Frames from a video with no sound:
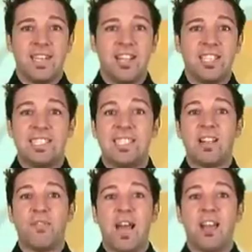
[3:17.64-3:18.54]
Daily's
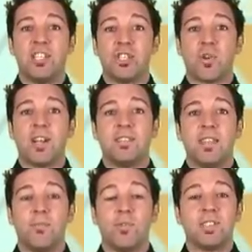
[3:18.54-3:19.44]
Death Valley strike
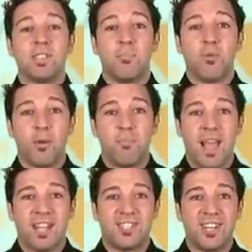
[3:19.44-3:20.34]
team recently brought
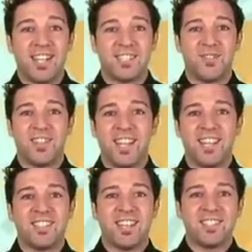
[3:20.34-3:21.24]
back shots of the
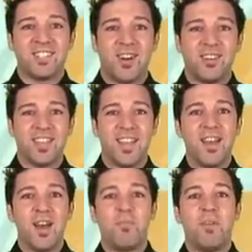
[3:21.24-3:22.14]
latest test cars
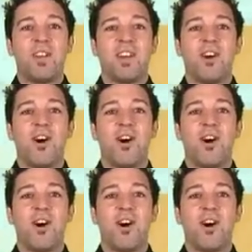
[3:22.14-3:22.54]
appearing on